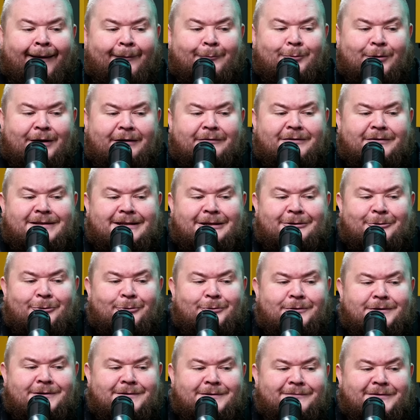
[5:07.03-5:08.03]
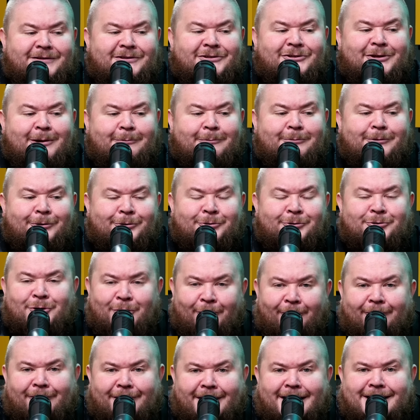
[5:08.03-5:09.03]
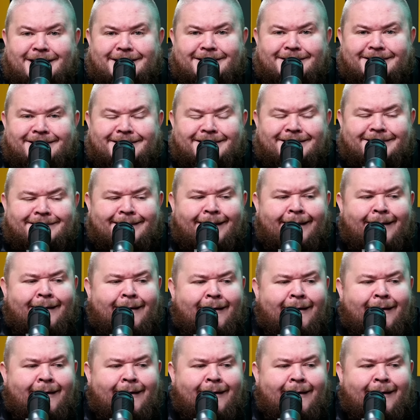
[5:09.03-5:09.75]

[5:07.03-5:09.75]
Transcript: previously known as vestibular neuronitis